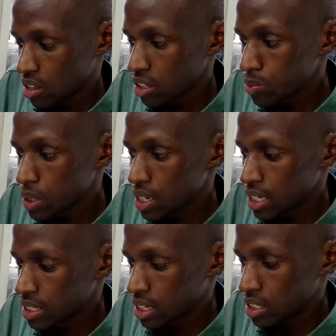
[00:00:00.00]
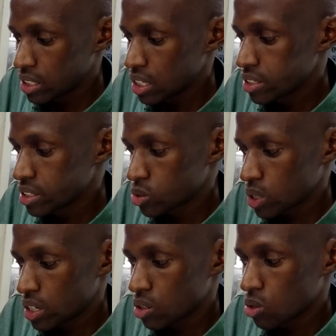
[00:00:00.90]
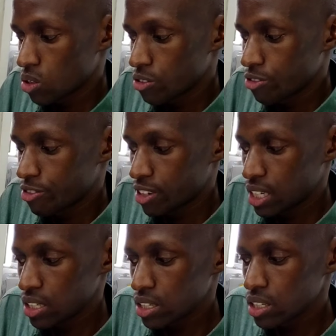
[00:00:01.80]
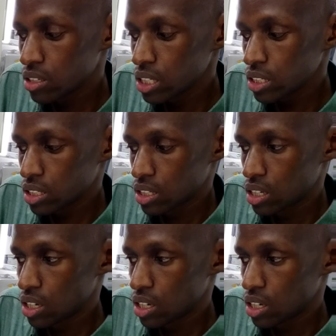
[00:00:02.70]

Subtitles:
This speed light can tilt to an angle of 90 degrees.